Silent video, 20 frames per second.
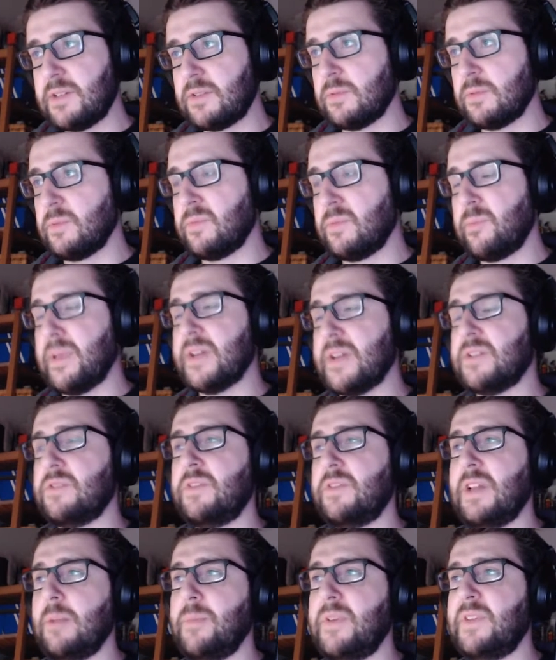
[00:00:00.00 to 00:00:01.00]
to players to
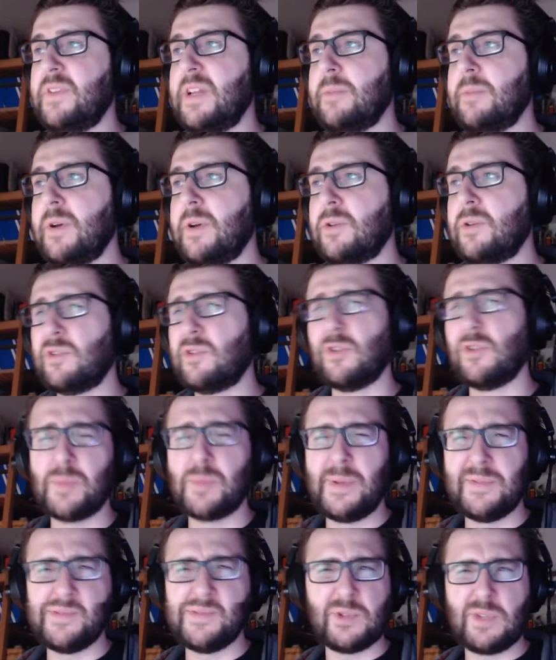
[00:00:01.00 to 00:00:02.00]
feel ambivalent about it, or
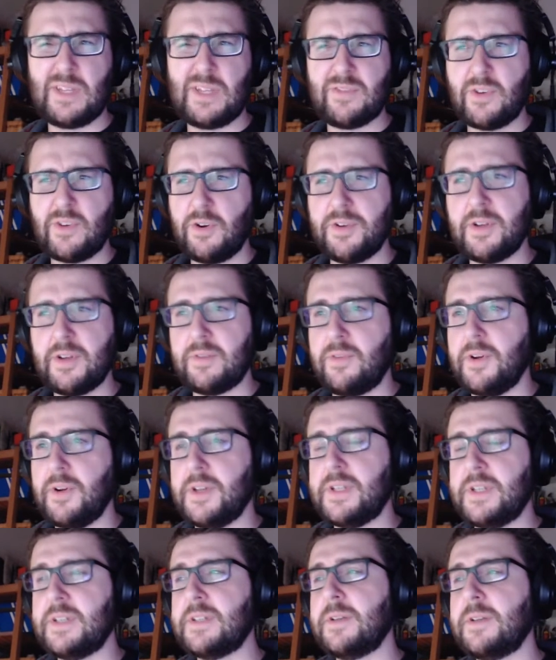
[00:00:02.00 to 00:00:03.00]
even to
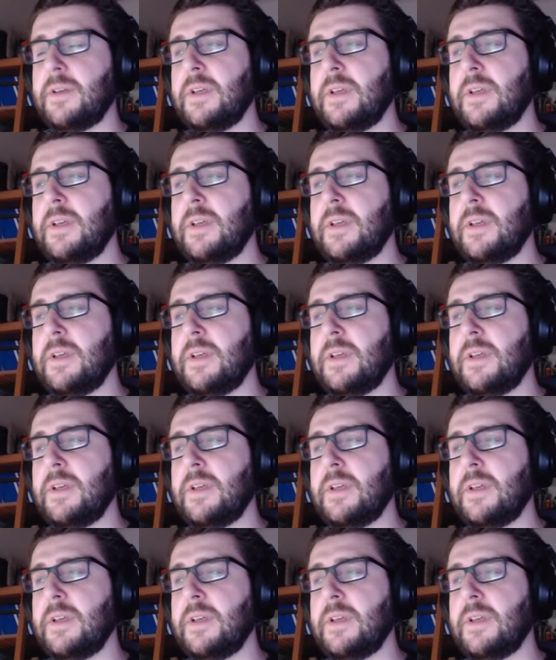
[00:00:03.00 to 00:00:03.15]
avoid it,